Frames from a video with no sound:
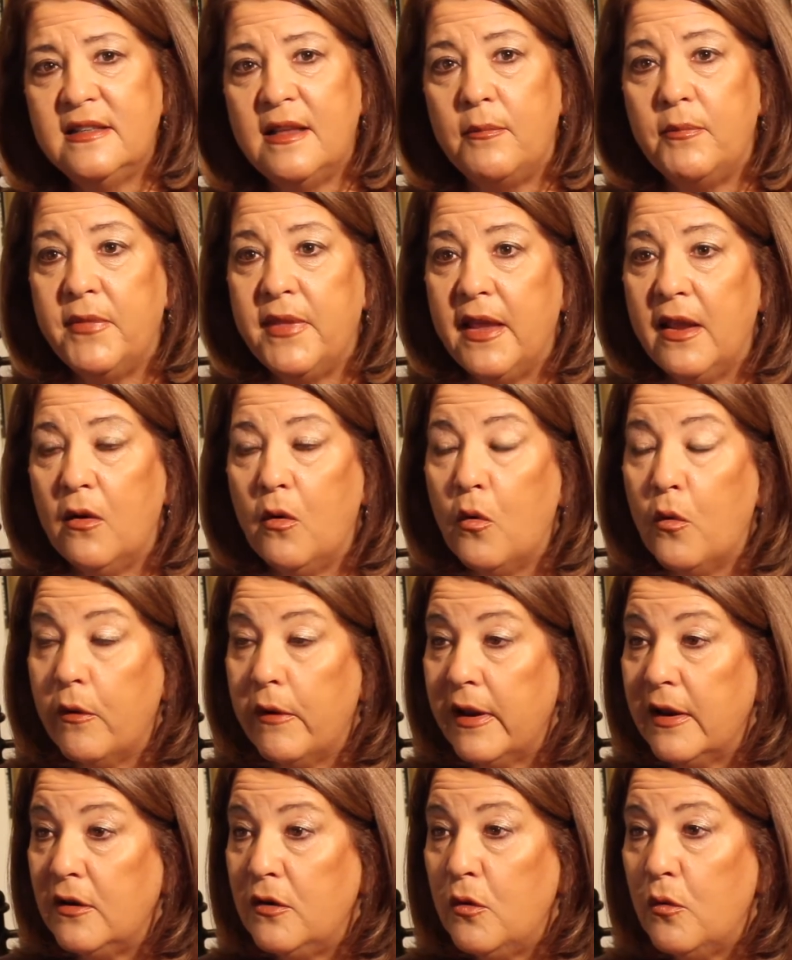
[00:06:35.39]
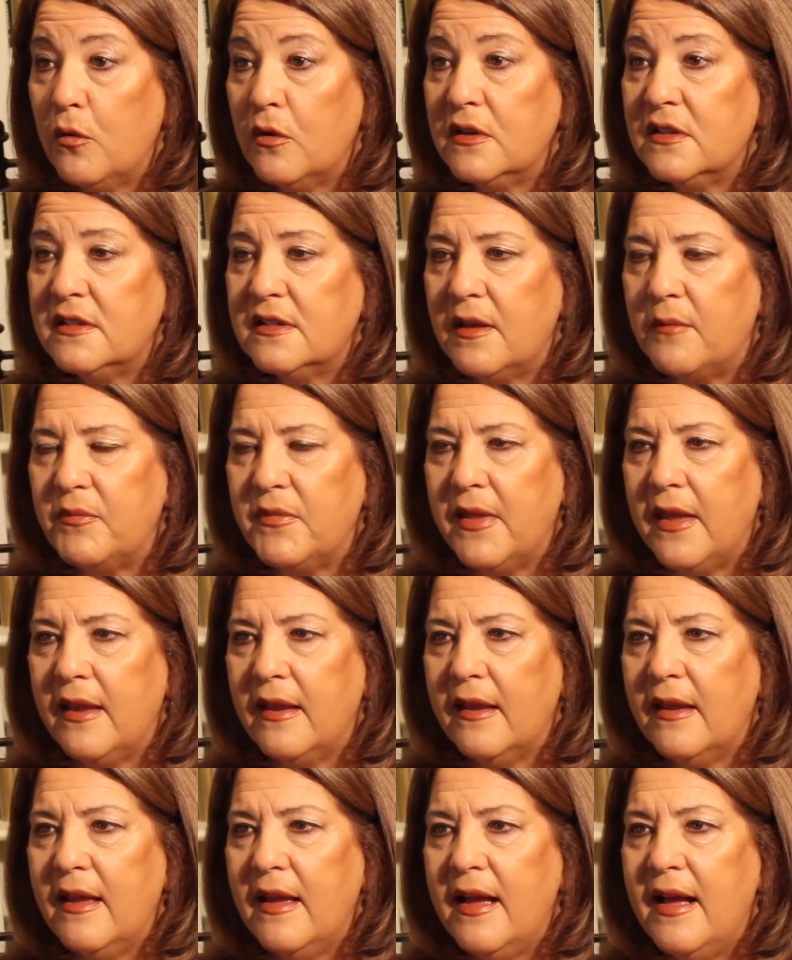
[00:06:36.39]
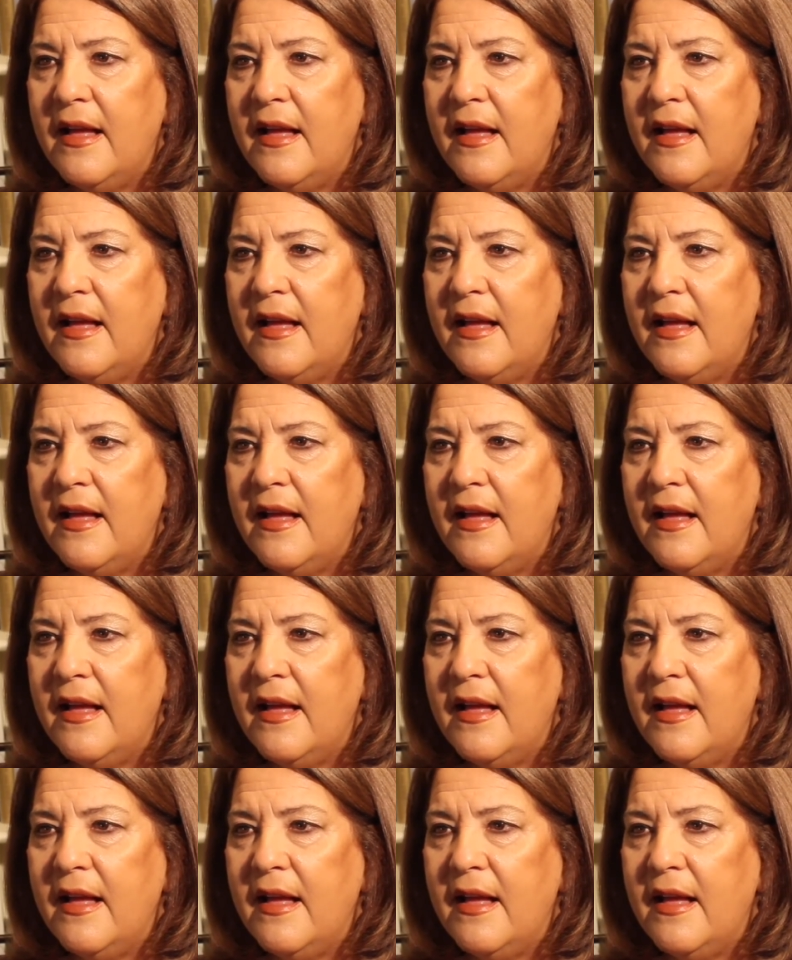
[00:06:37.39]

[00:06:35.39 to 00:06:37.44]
something or ignores something